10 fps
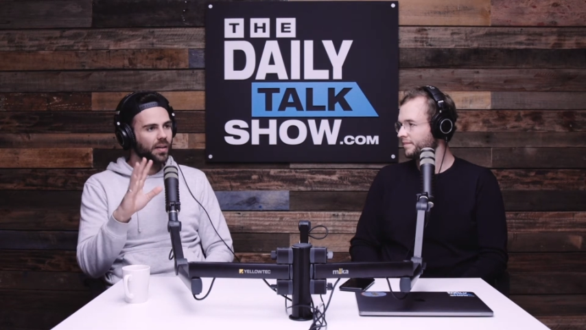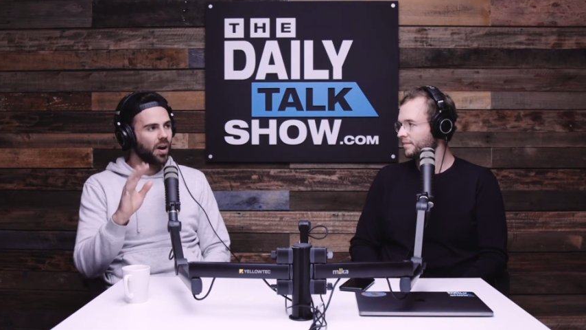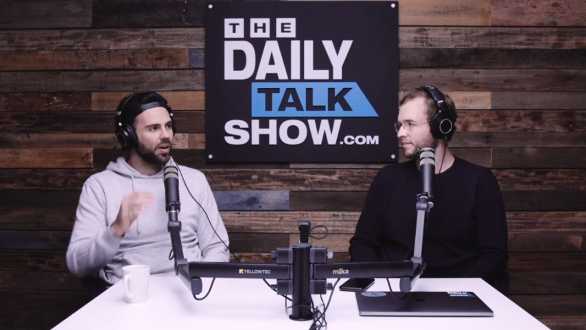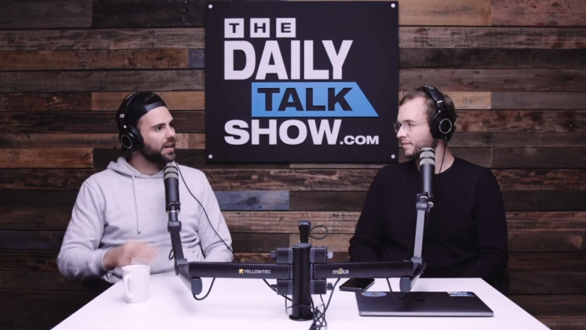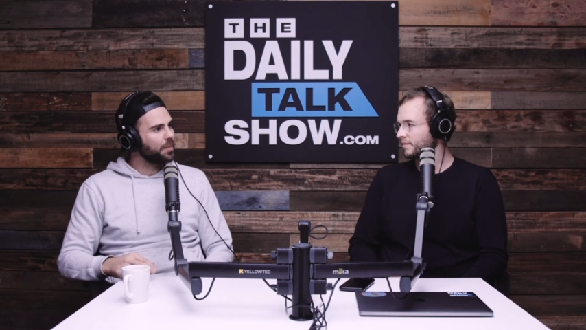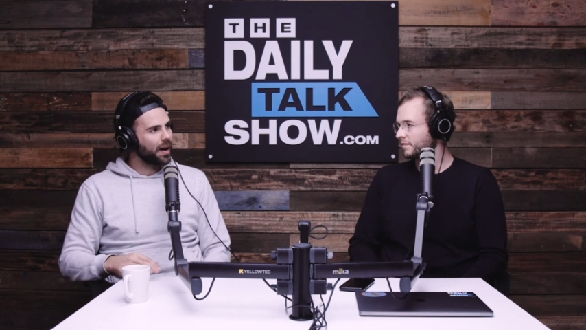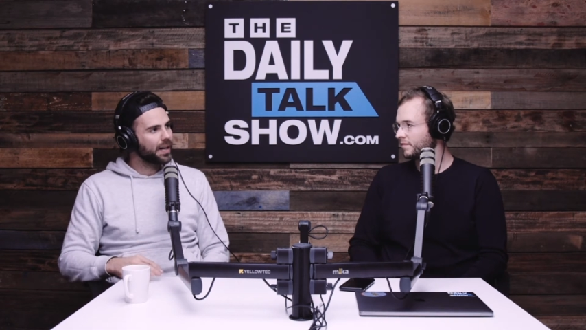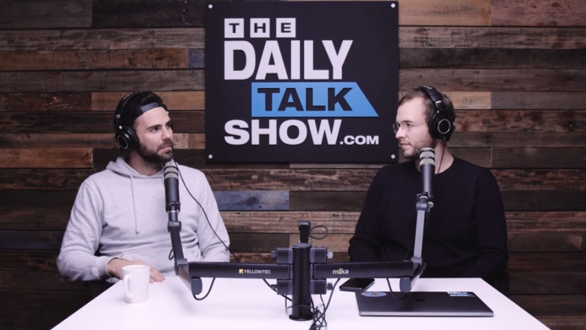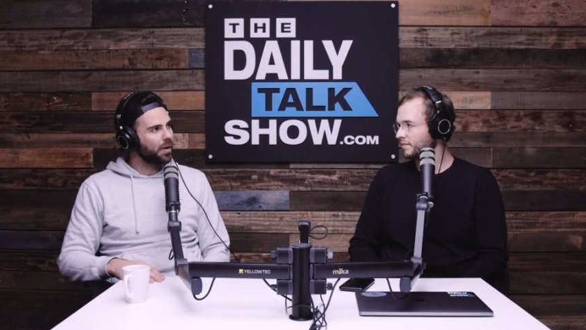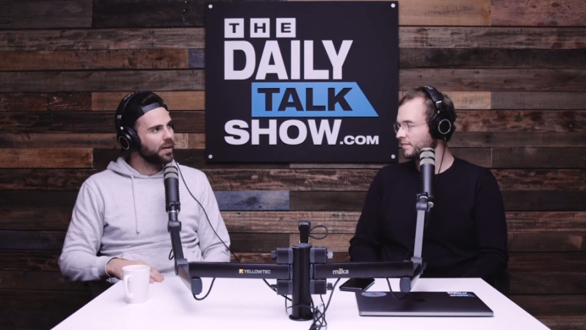Speaker 1: oh, yeah, back
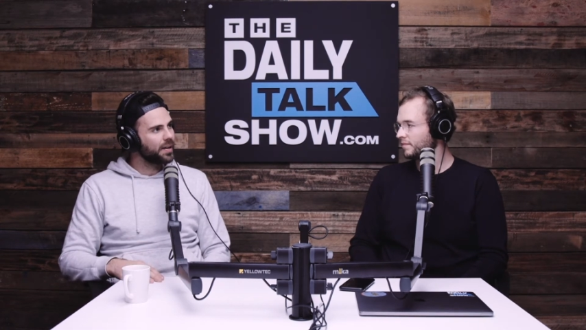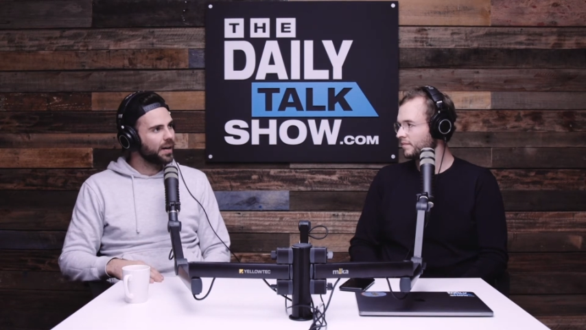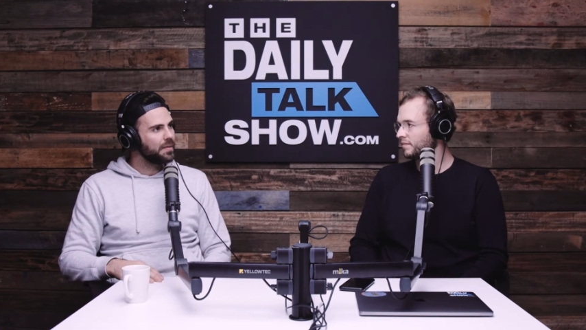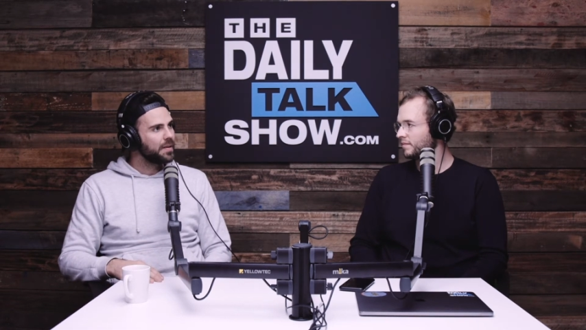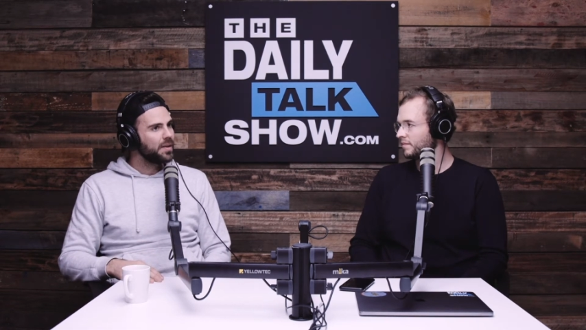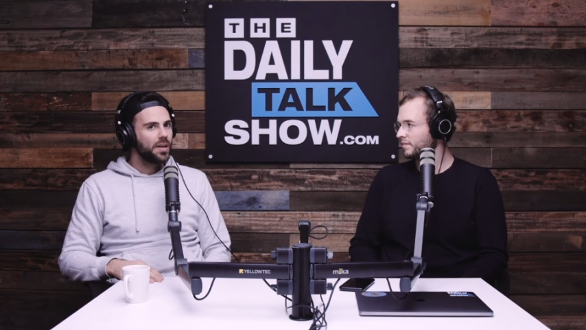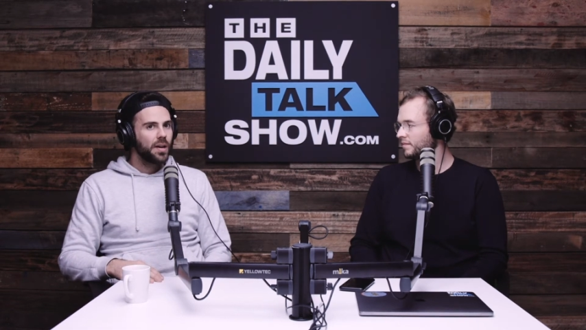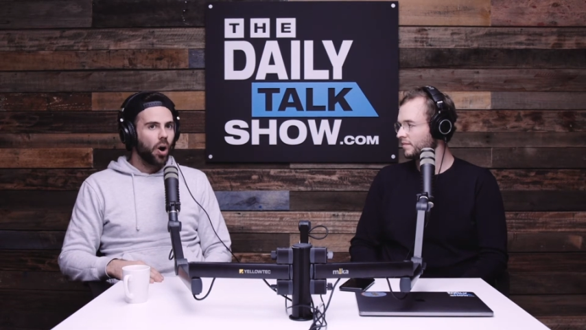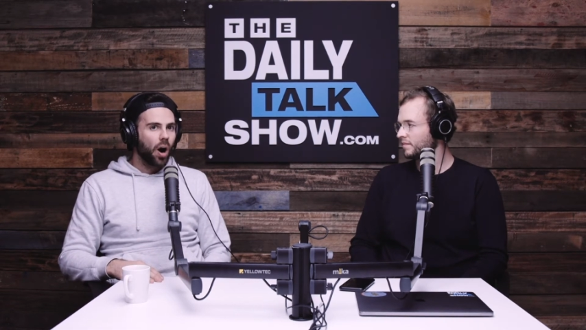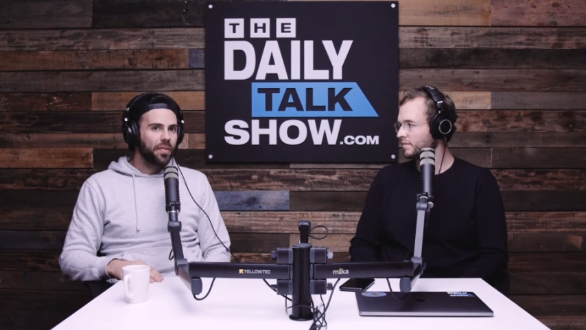in my day,
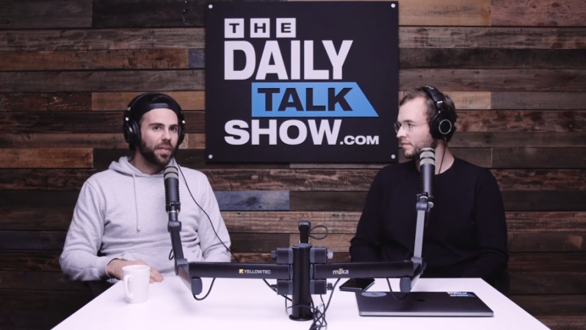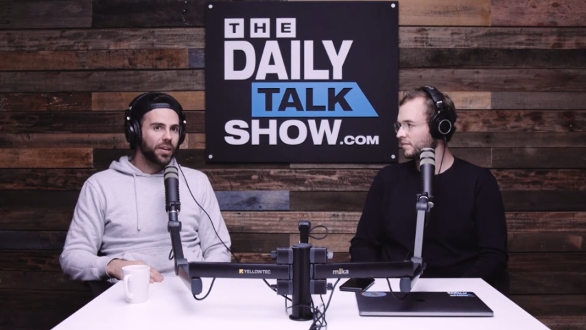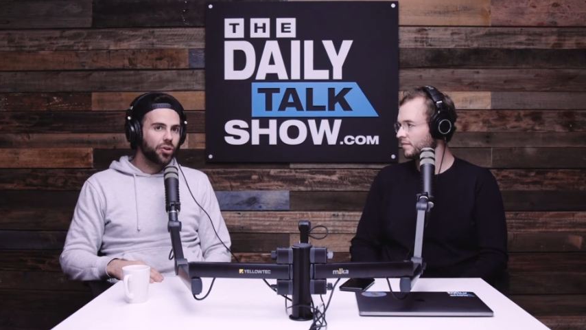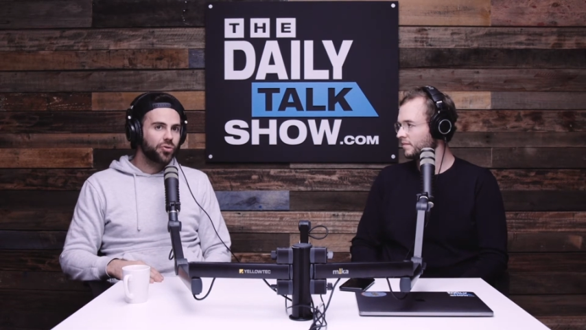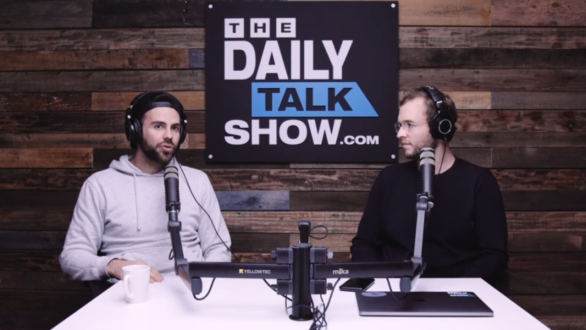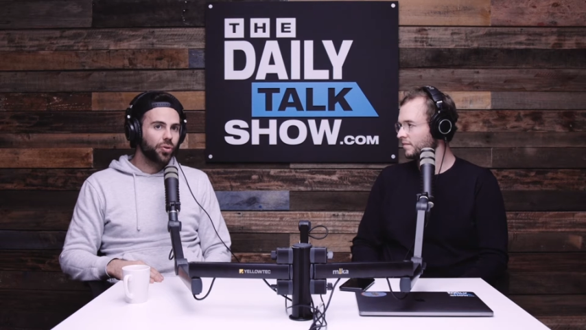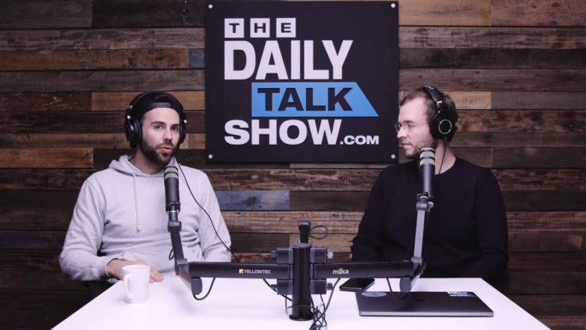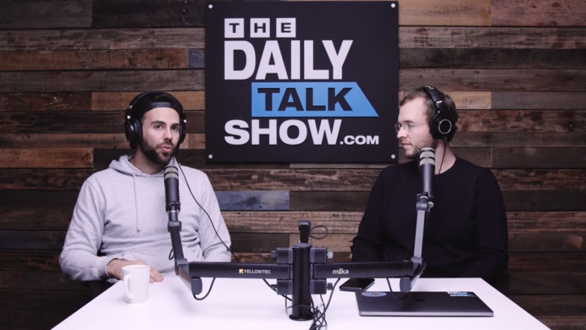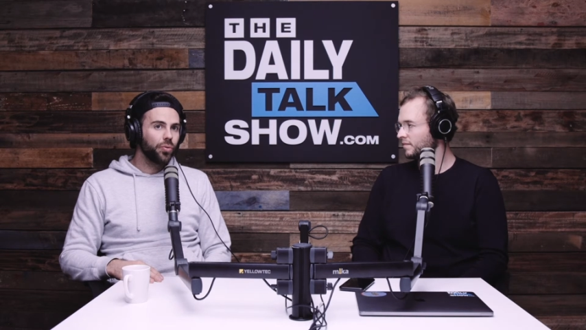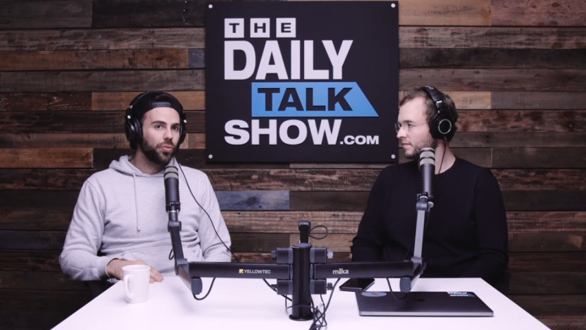they used
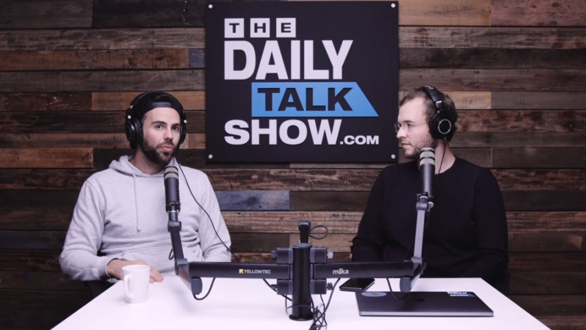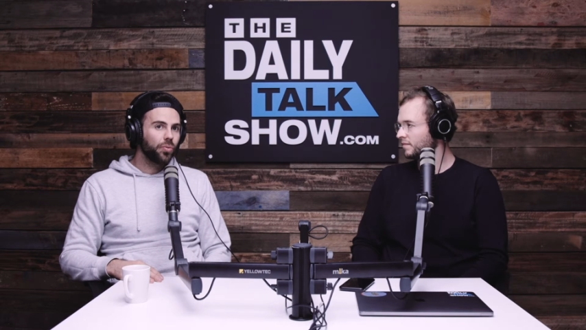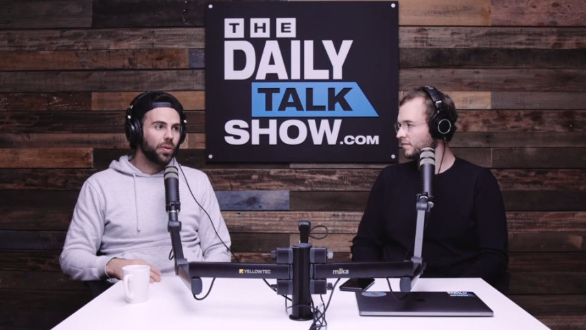to